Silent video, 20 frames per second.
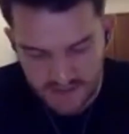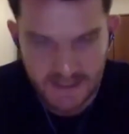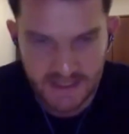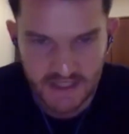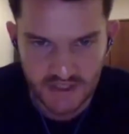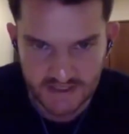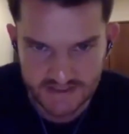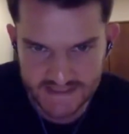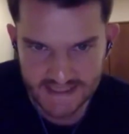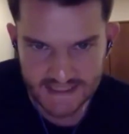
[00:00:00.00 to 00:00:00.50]
of
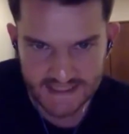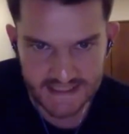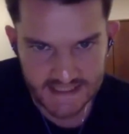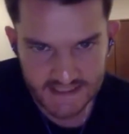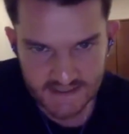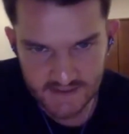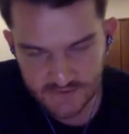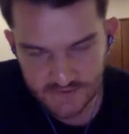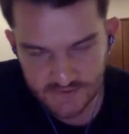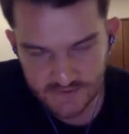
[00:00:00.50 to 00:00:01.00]
the
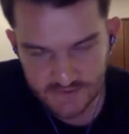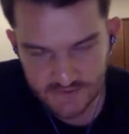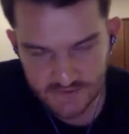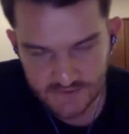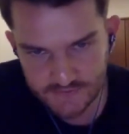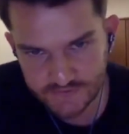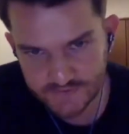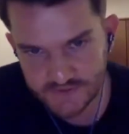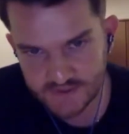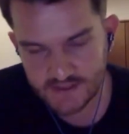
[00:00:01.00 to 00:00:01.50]
techniques
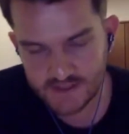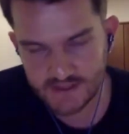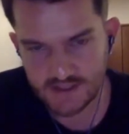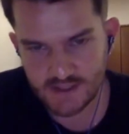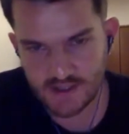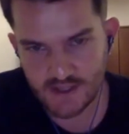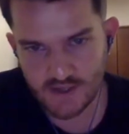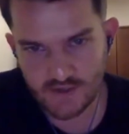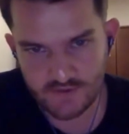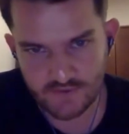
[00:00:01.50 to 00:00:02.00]

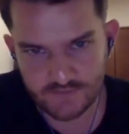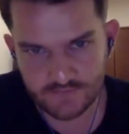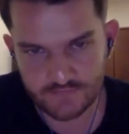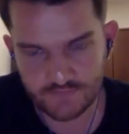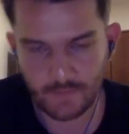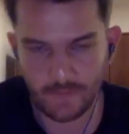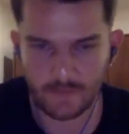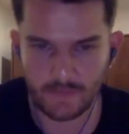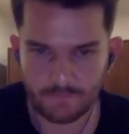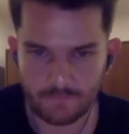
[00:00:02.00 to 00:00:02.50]
of
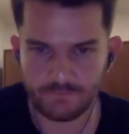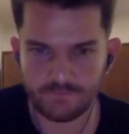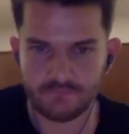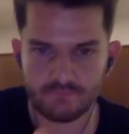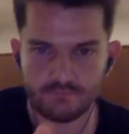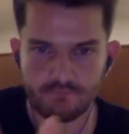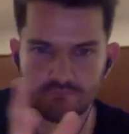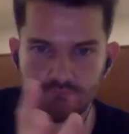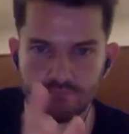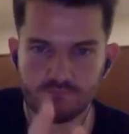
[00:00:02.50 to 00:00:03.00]

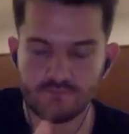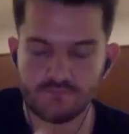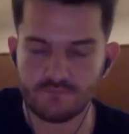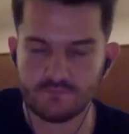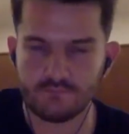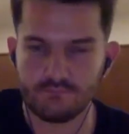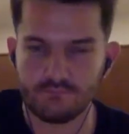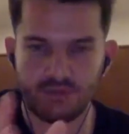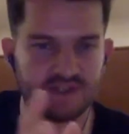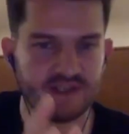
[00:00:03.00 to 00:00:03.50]

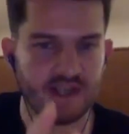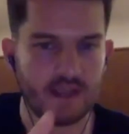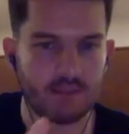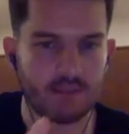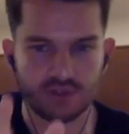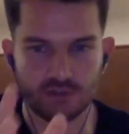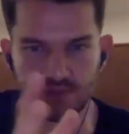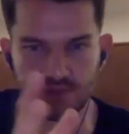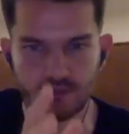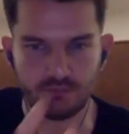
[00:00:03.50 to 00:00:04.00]
perceptual
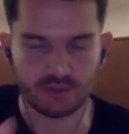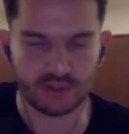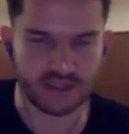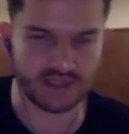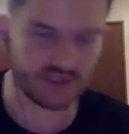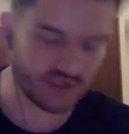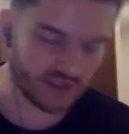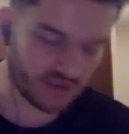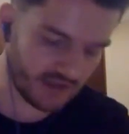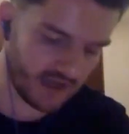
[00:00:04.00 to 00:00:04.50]

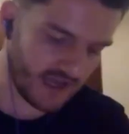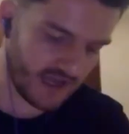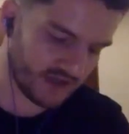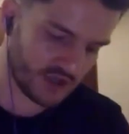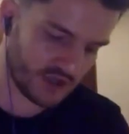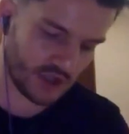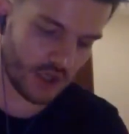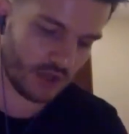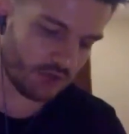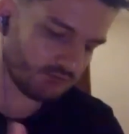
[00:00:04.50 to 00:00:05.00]
manipulation that, you
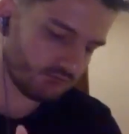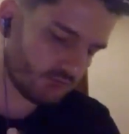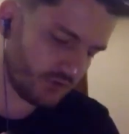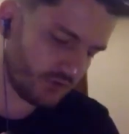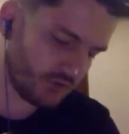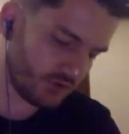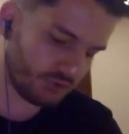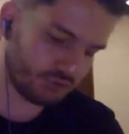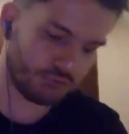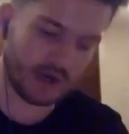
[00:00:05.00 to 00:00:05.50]
know,
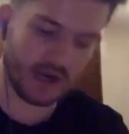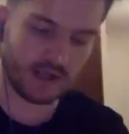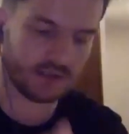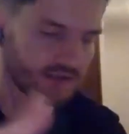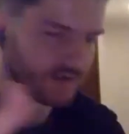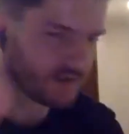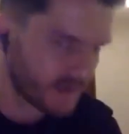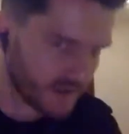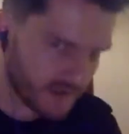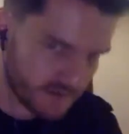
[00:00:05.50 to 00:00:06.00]
Crowley
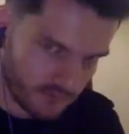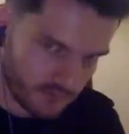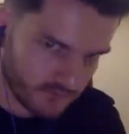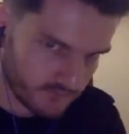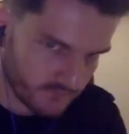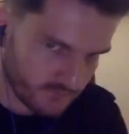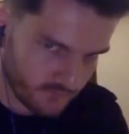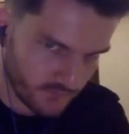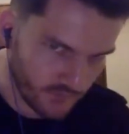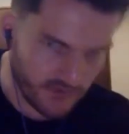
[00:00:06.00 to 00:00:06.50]
did
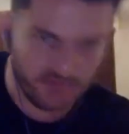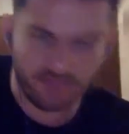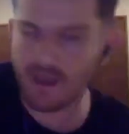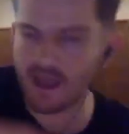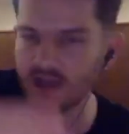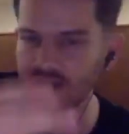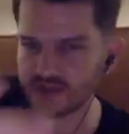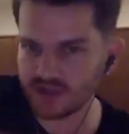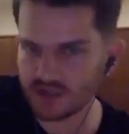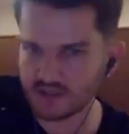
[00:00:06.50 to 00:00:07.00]
with
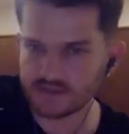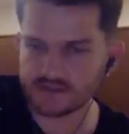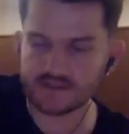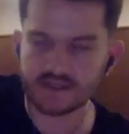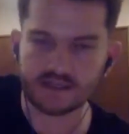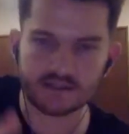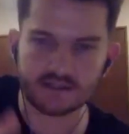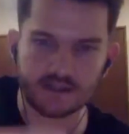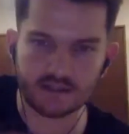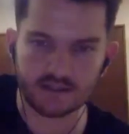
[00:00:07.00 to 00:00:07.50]
magic and
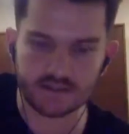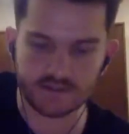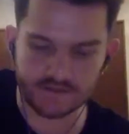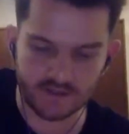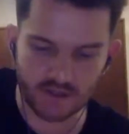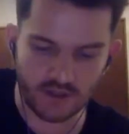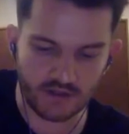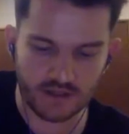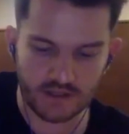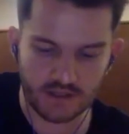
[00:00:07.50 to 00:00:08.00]
psychedelics and
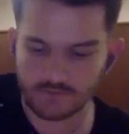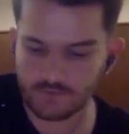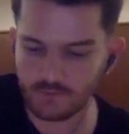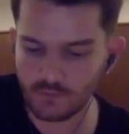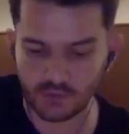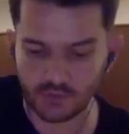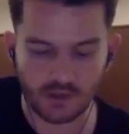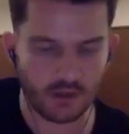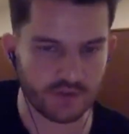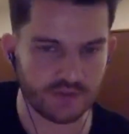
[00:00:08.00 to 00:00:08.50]
all that
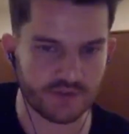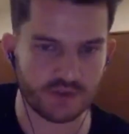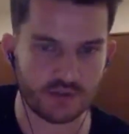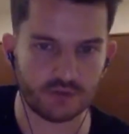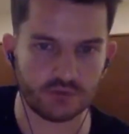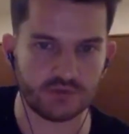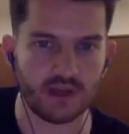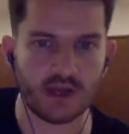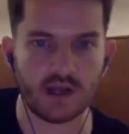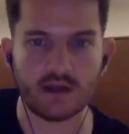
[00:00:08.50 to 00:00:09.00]
were
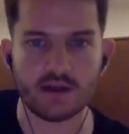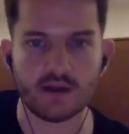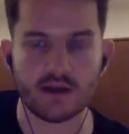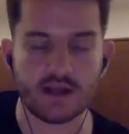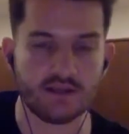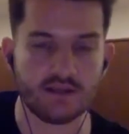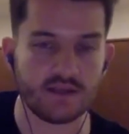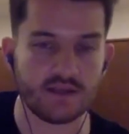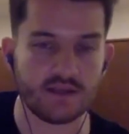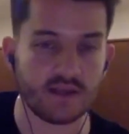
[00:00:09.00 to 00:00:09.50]
also done
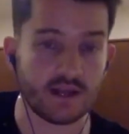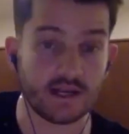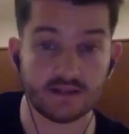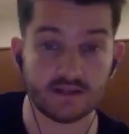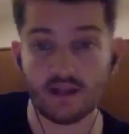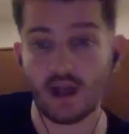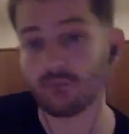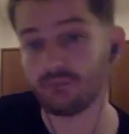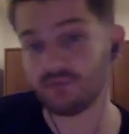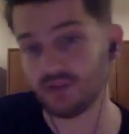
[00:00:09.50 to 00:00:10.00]
and then
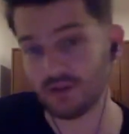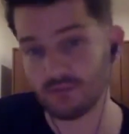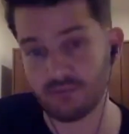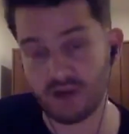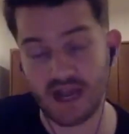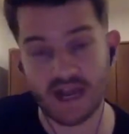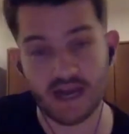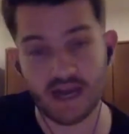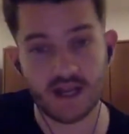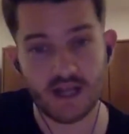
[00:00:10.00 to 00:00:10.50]
adopted
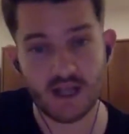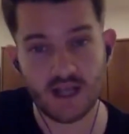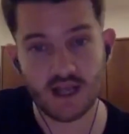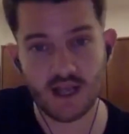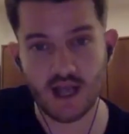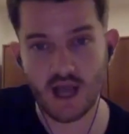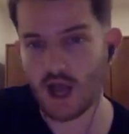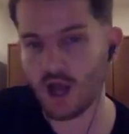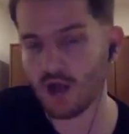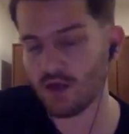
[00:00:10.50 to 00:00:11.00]
by
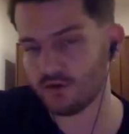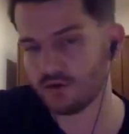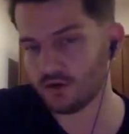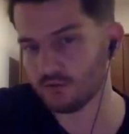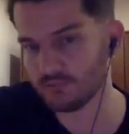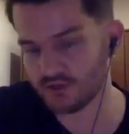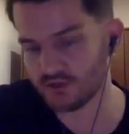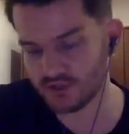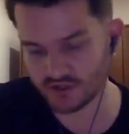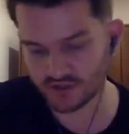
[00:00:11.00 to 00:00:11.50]
other
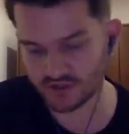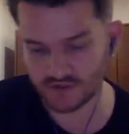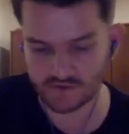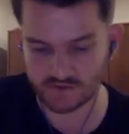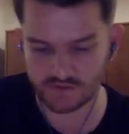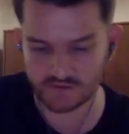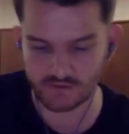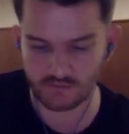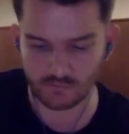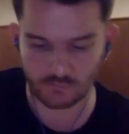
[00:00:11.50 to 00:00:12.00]

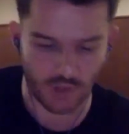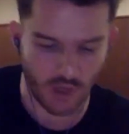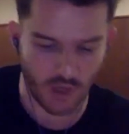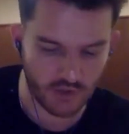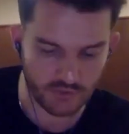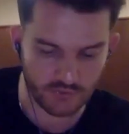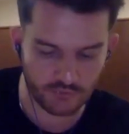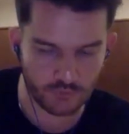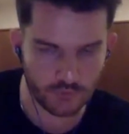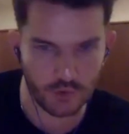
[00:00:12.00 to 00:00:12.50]
magicians. Rock
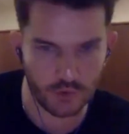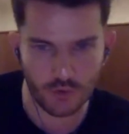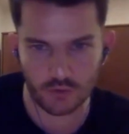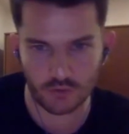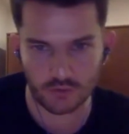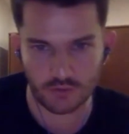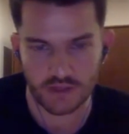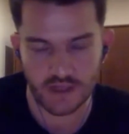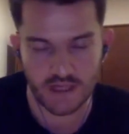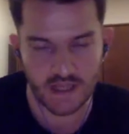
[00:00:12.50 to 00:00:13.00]
and
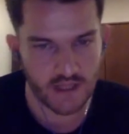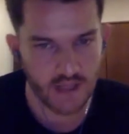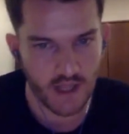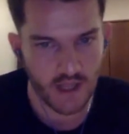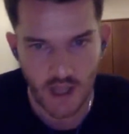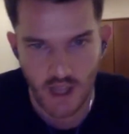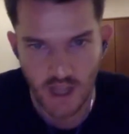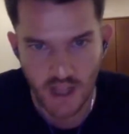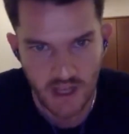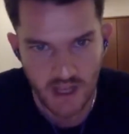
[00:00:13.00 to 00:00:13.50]
roll, you know,
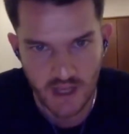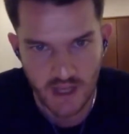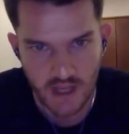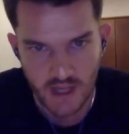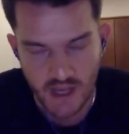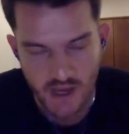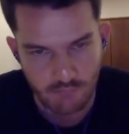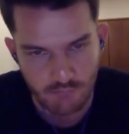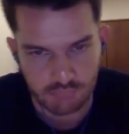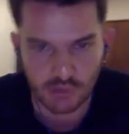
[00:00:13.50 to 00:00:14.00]

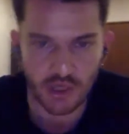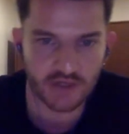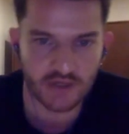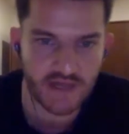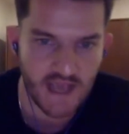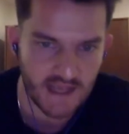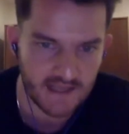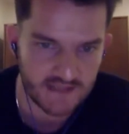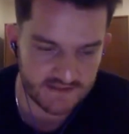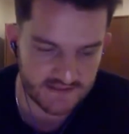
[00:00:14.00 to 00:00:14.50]
in
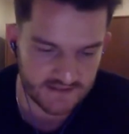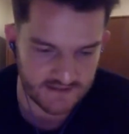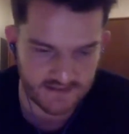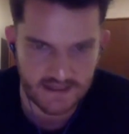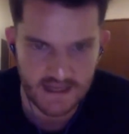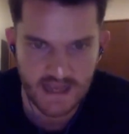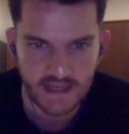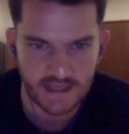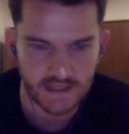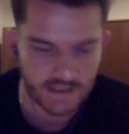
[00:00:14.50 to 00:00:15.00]
broadcast
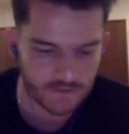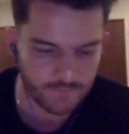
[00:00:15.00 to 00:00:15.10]
society